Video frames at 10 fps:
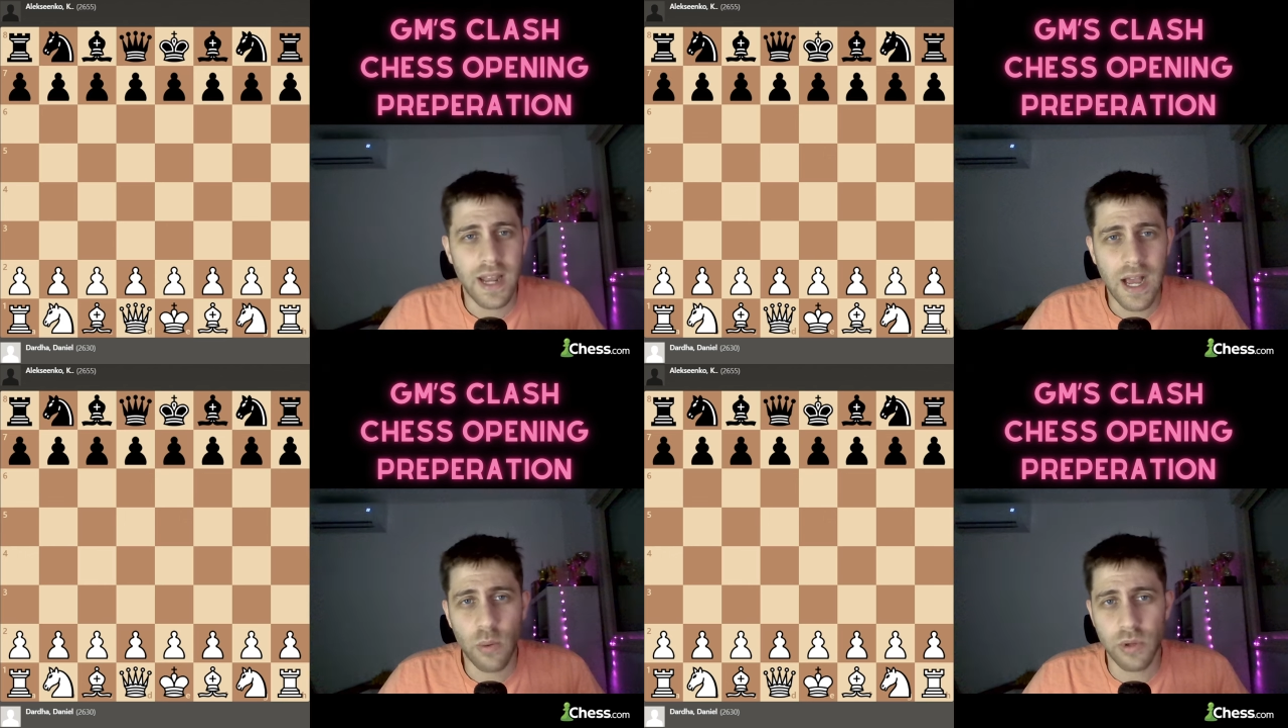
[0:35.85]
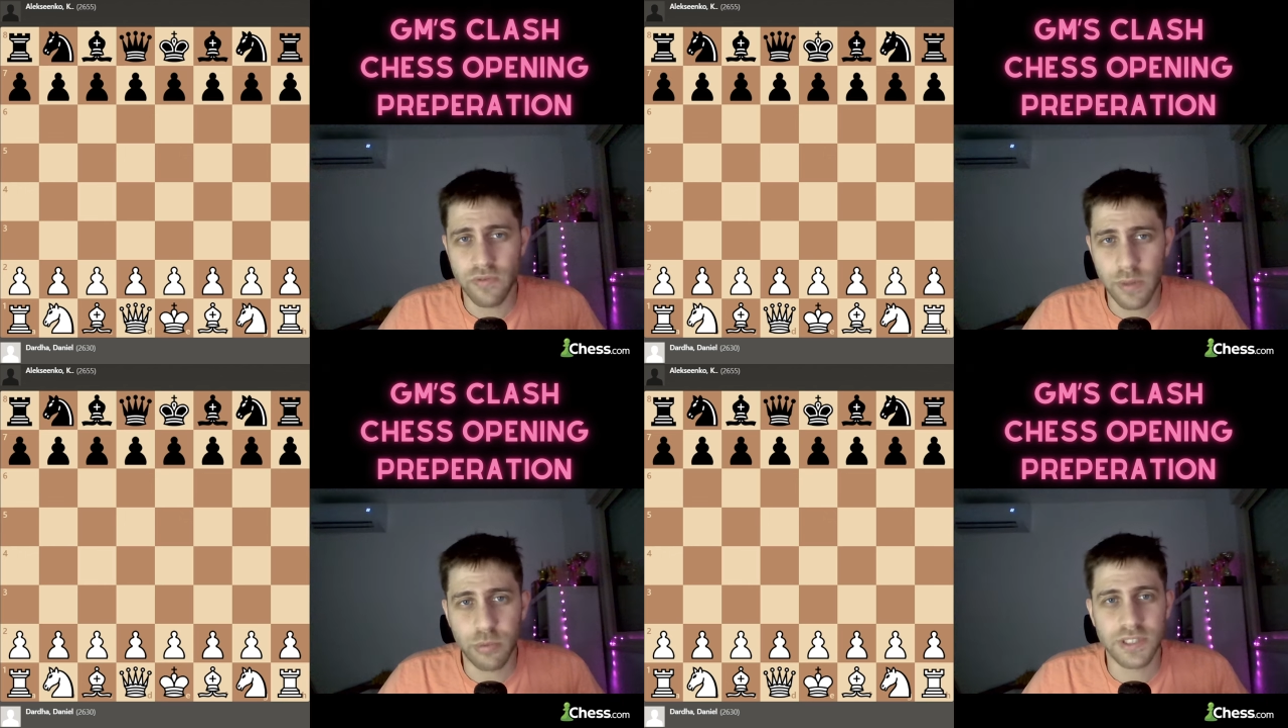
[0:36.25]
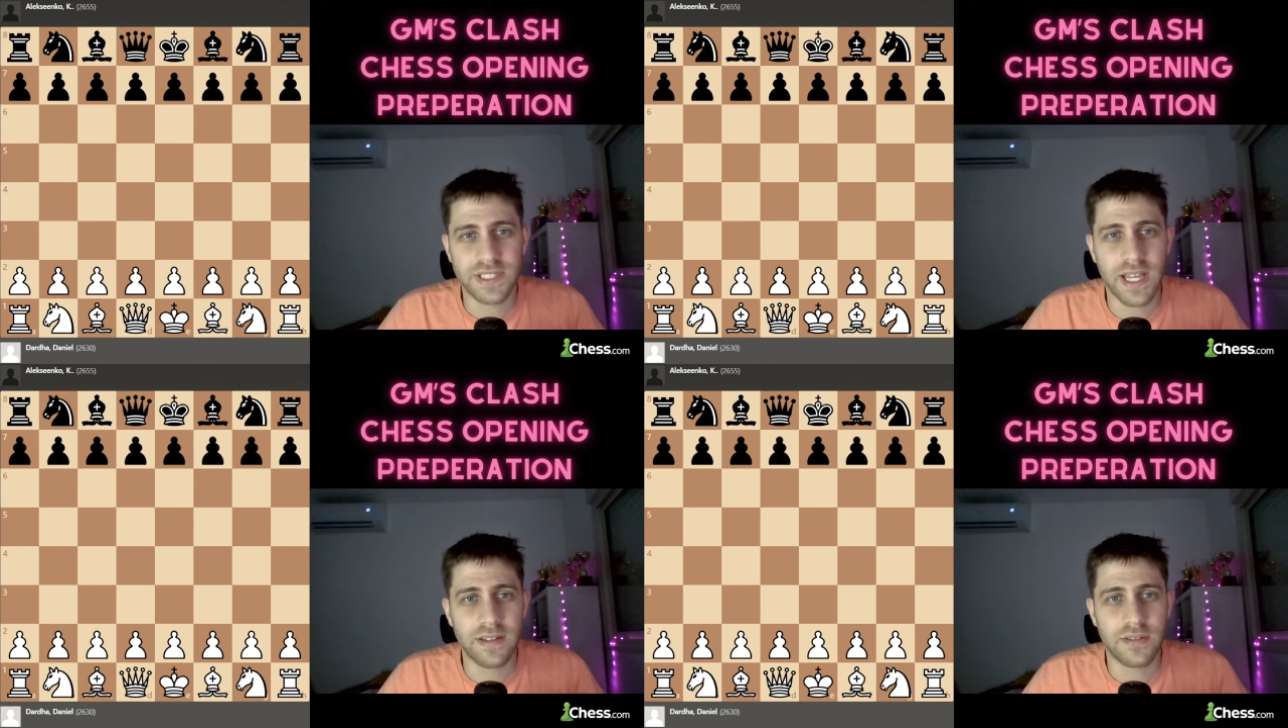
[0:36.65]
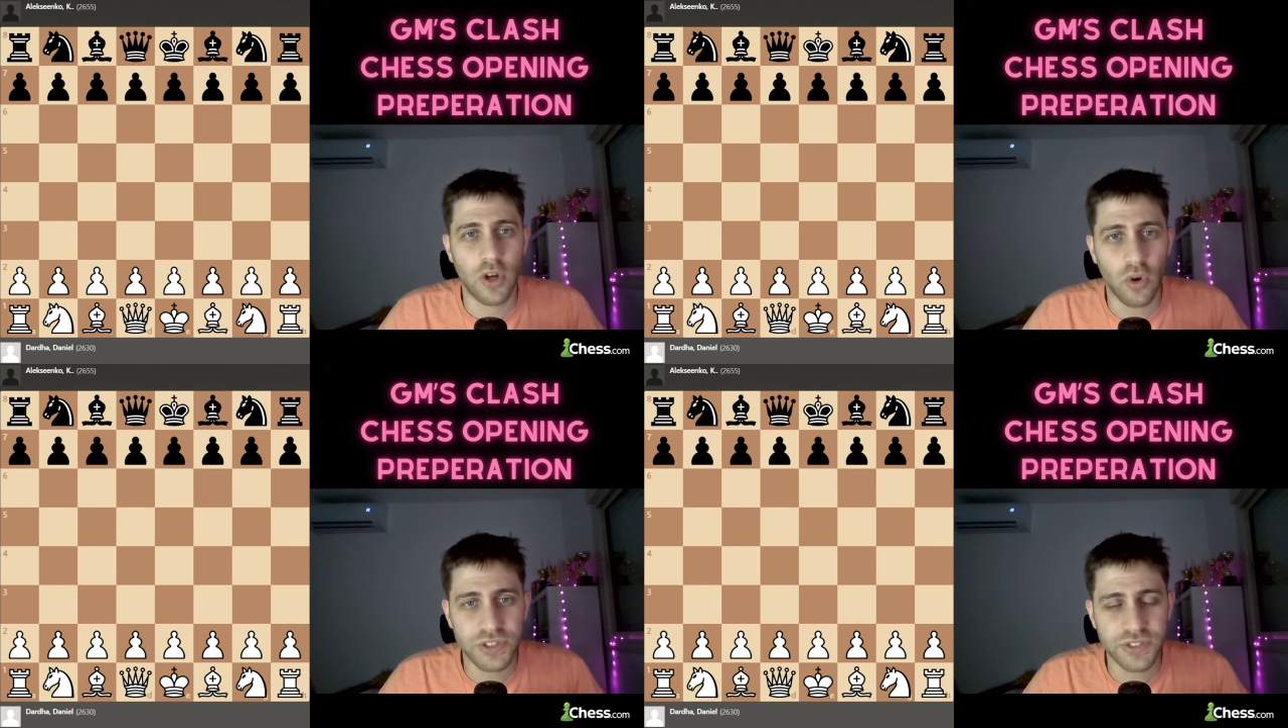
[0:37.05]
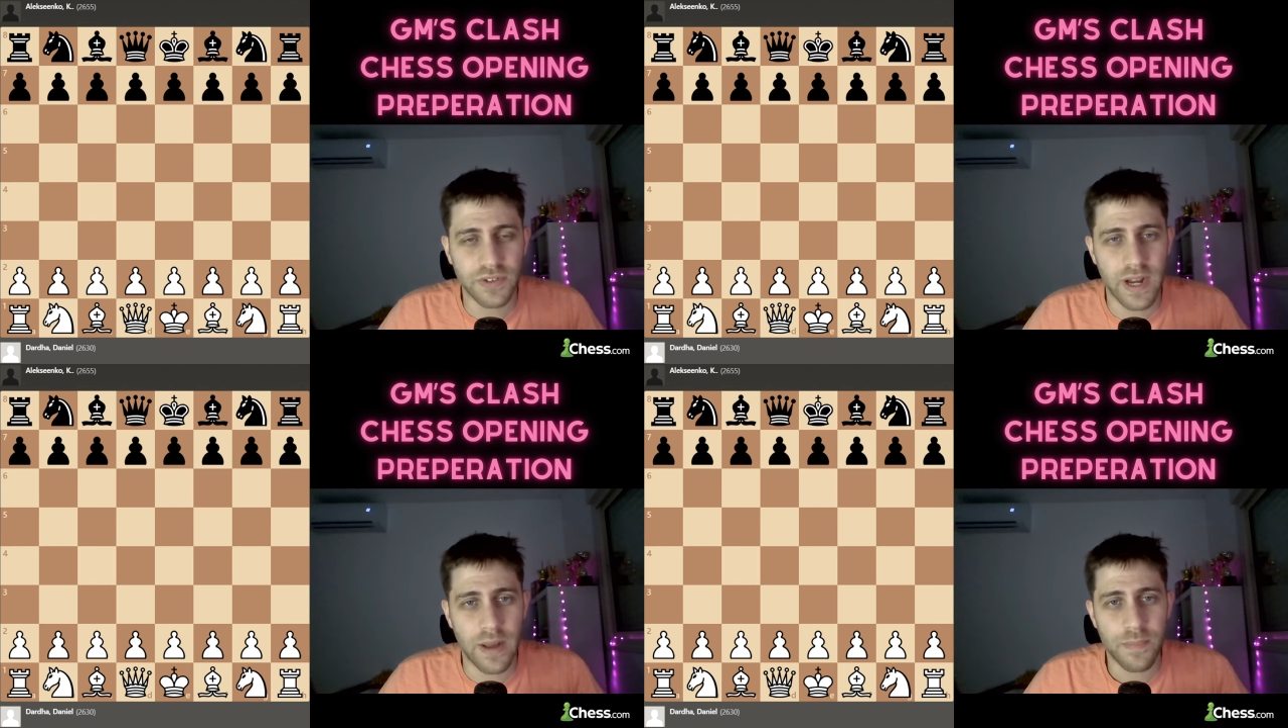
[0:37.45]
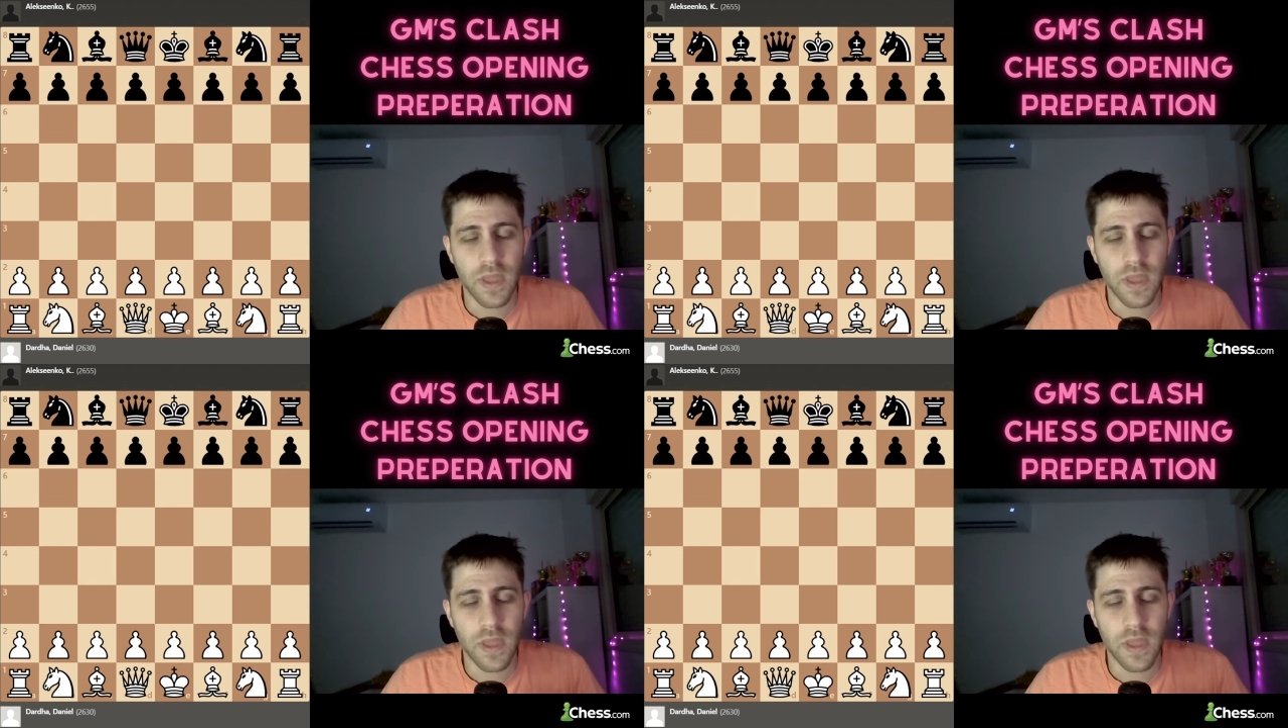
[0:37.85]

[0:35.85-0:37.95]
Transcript: now he represent Austria.